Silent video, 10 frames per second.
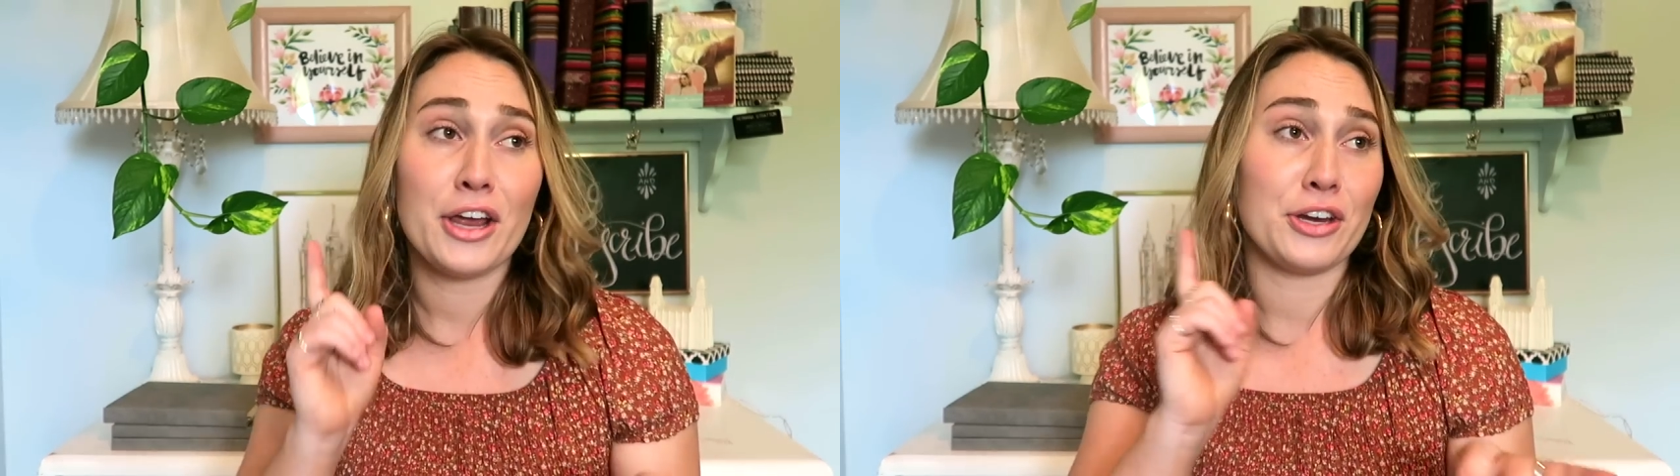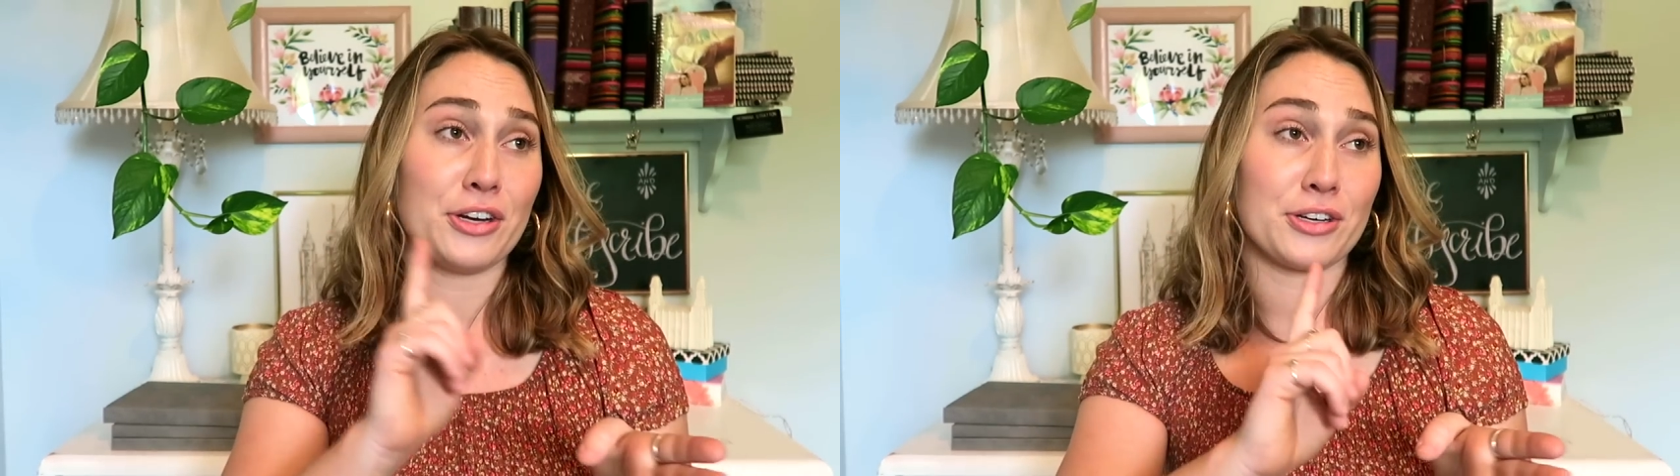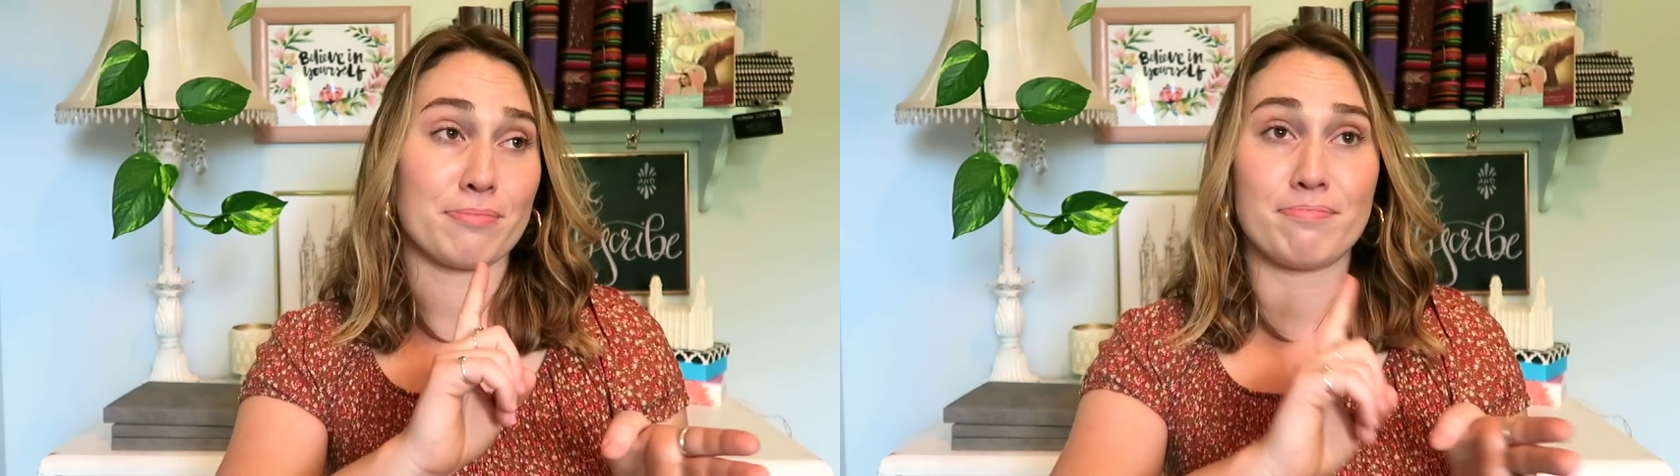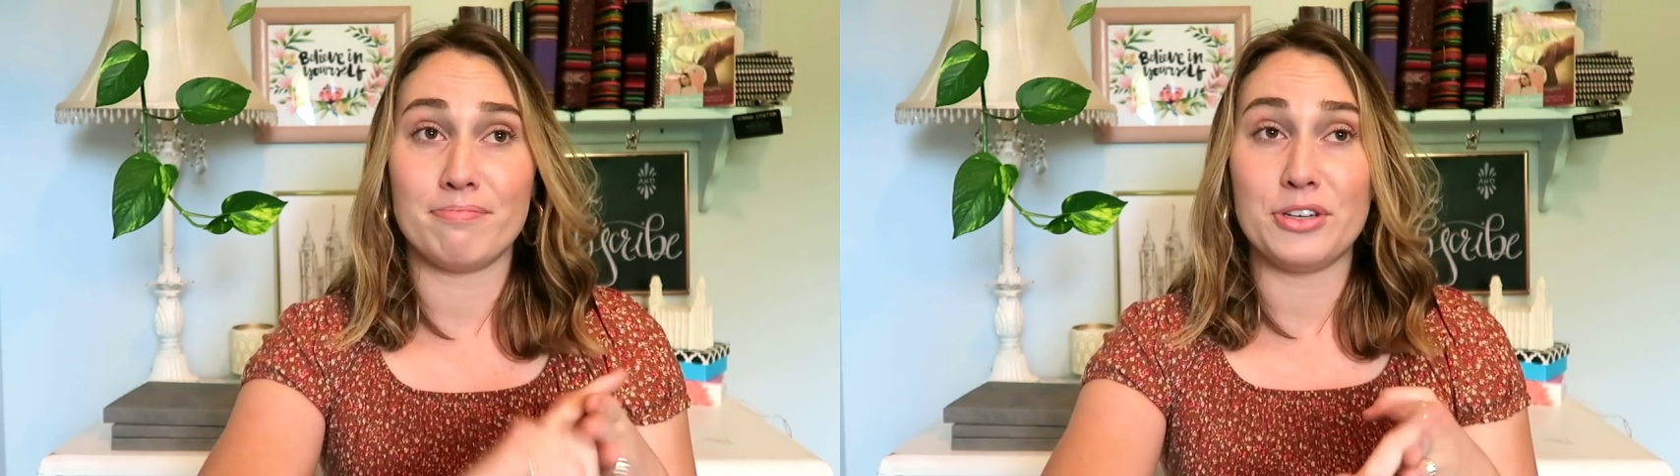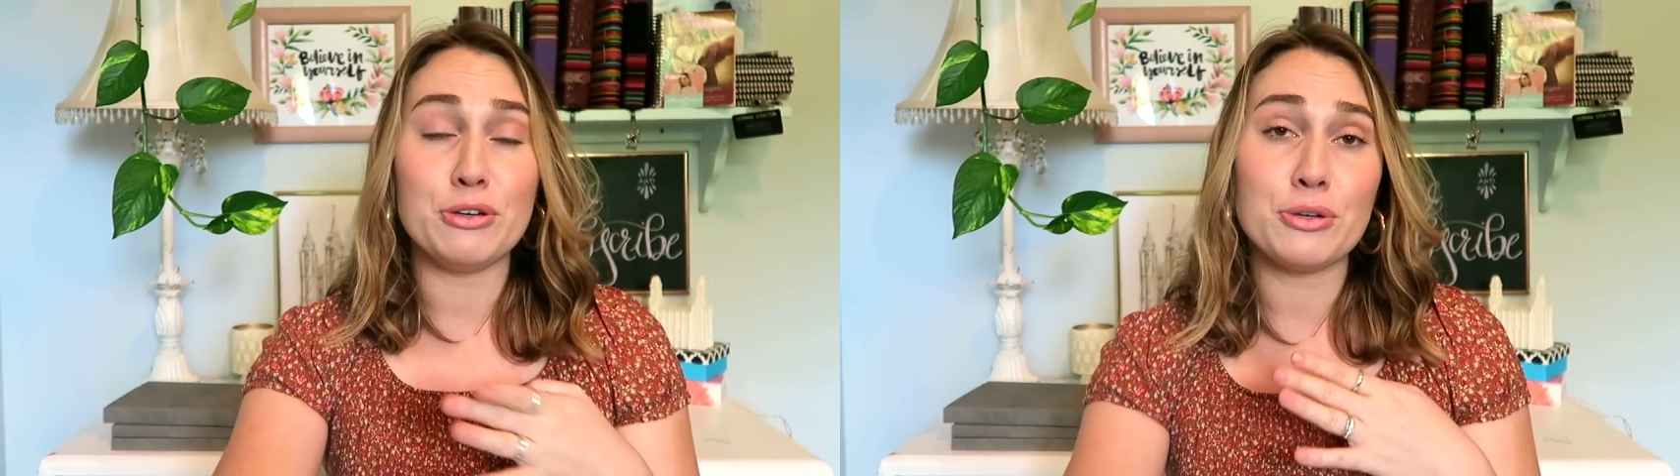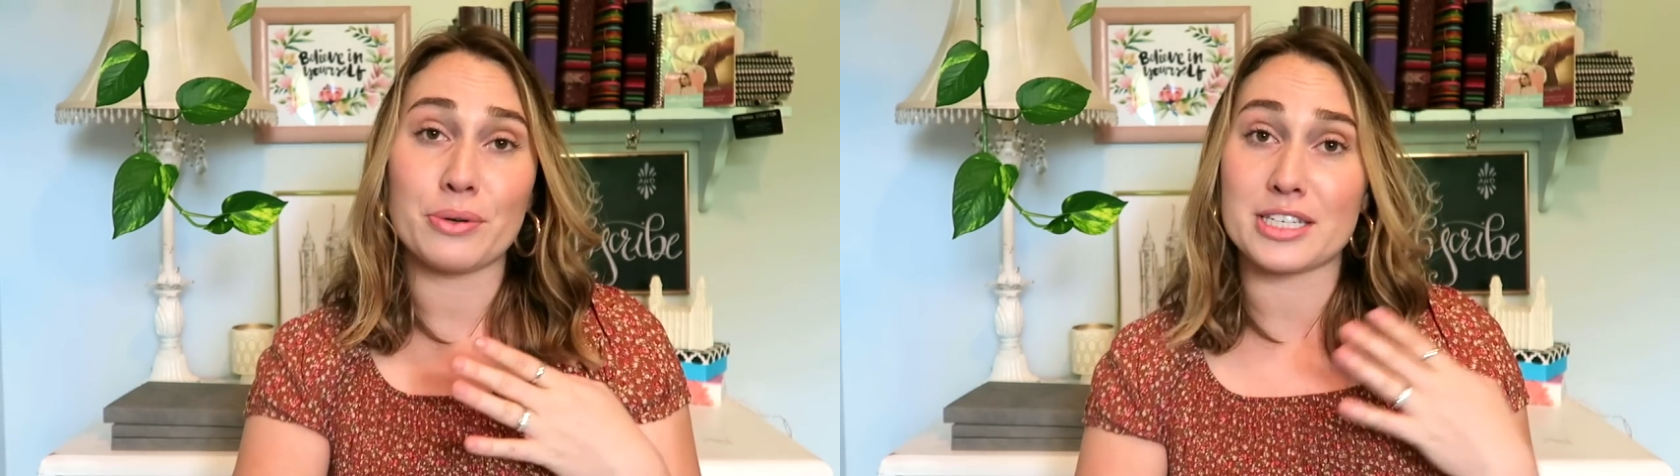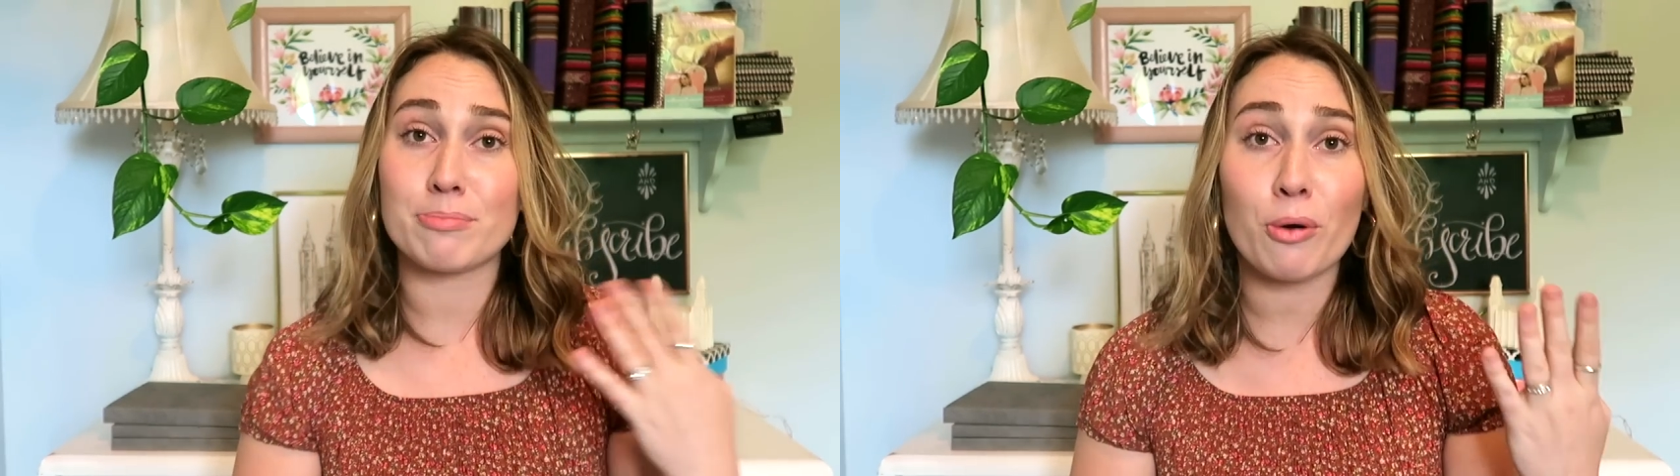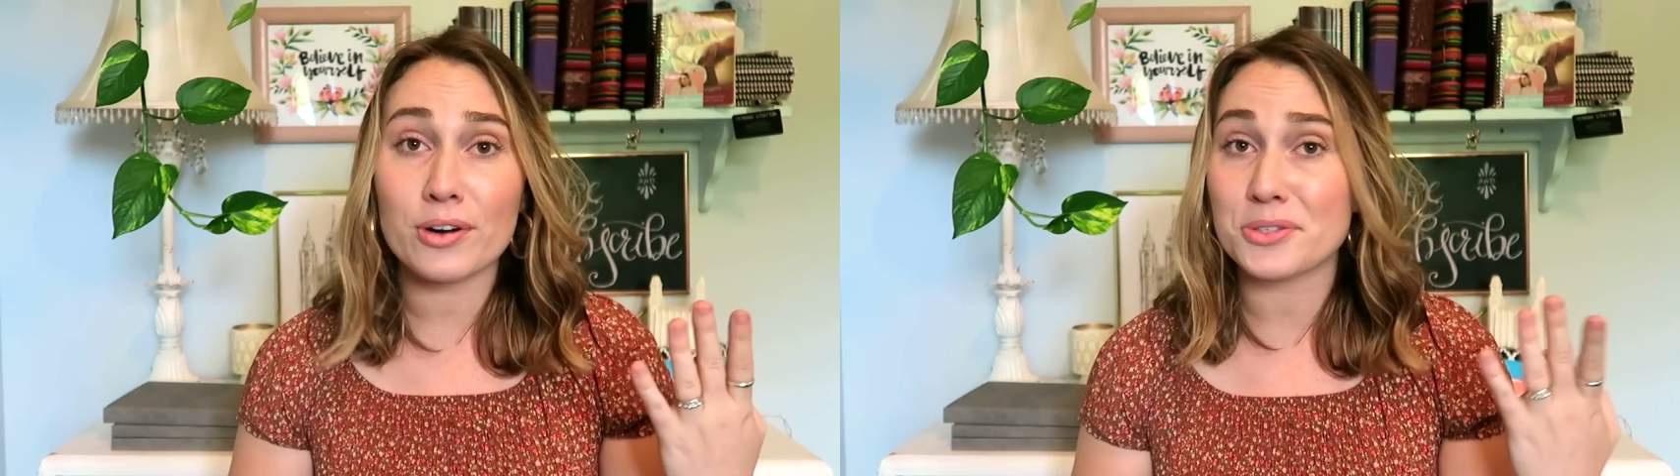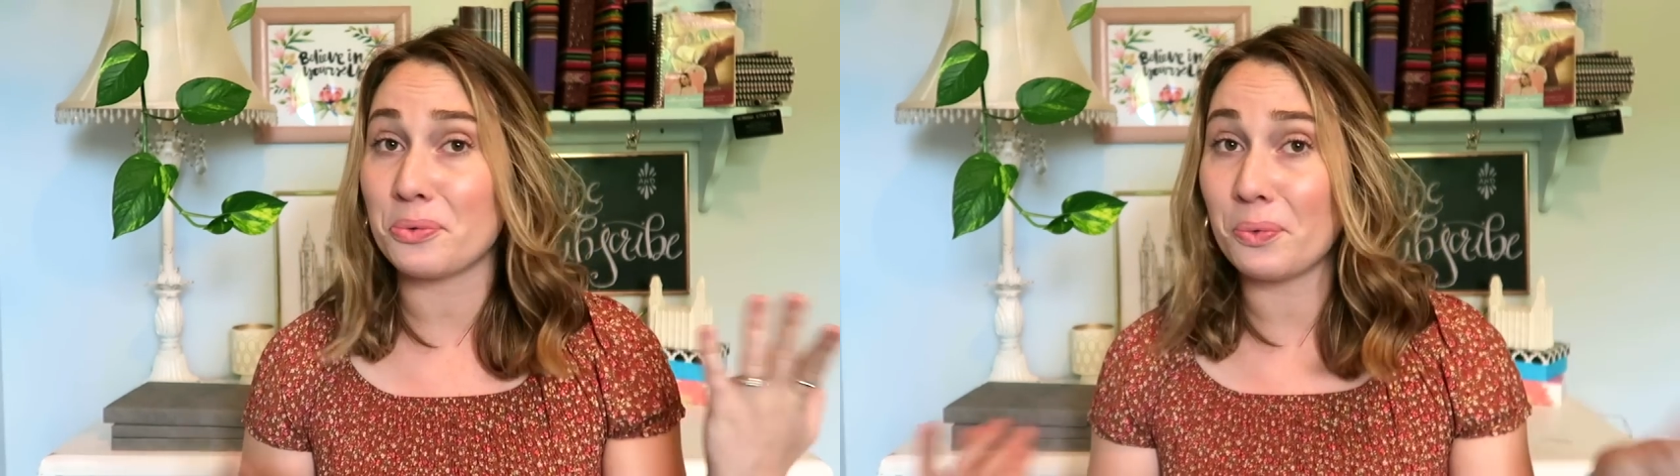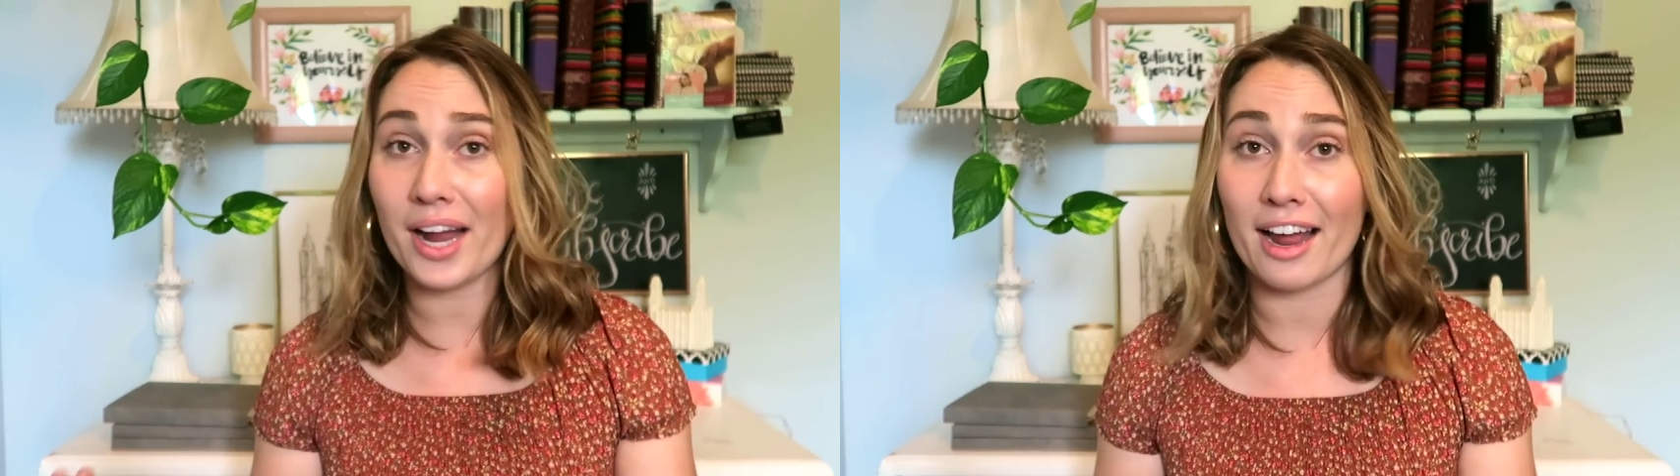your you doing sports,
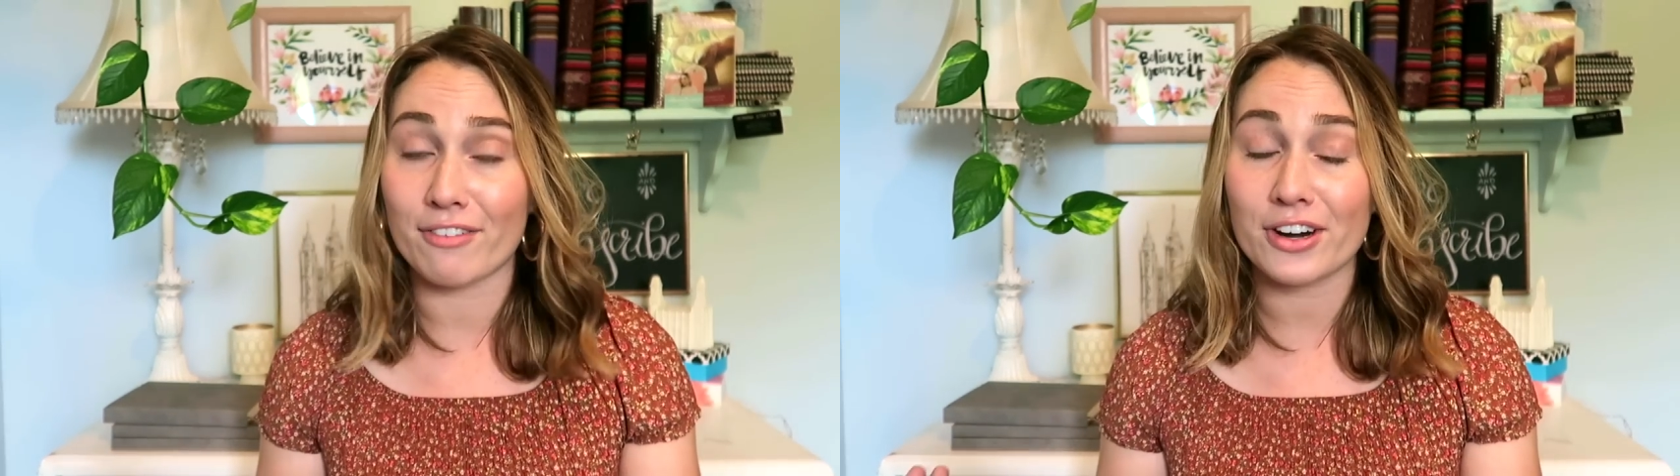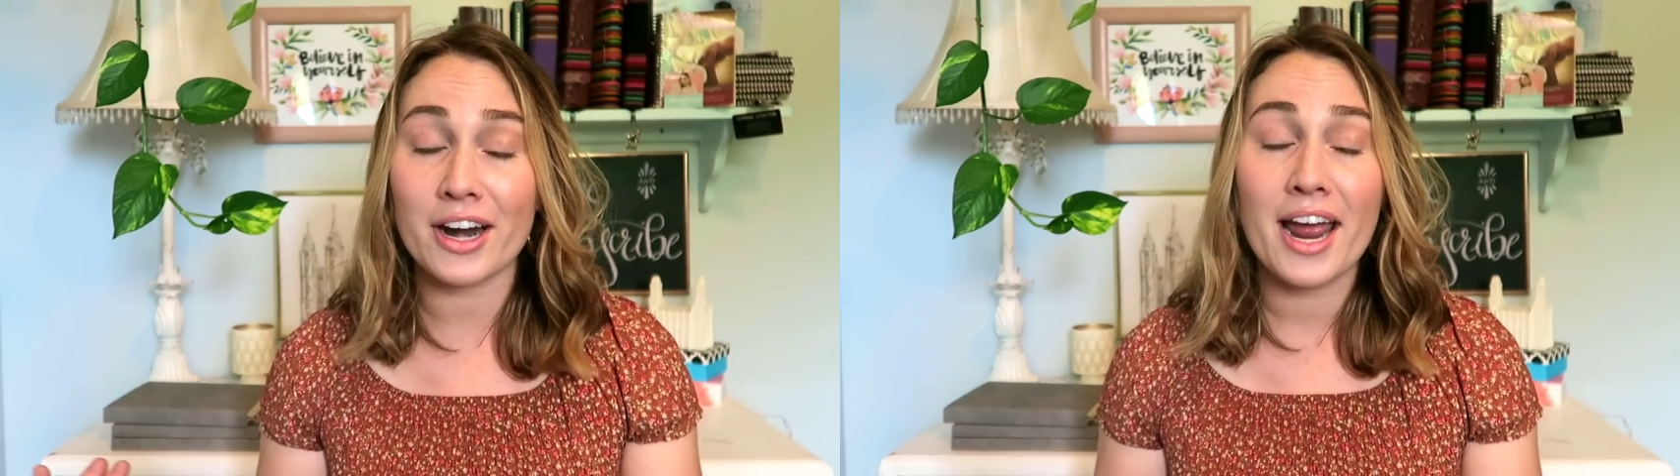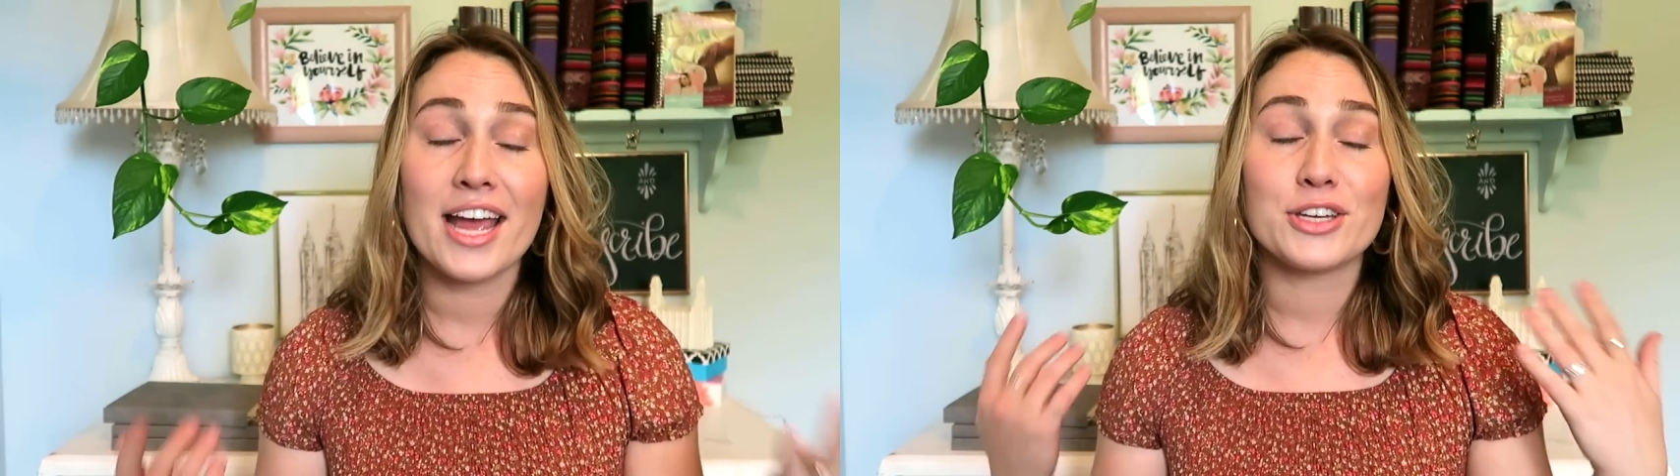whatever,